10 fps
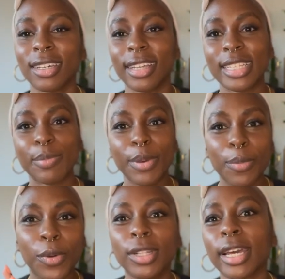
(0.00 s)
It's a bit
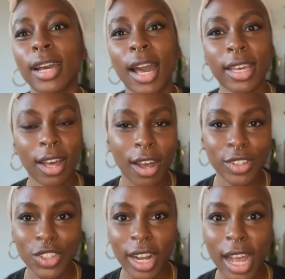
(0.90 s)
more like high
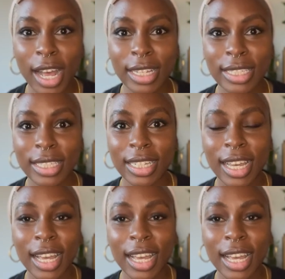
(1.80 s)
contrast.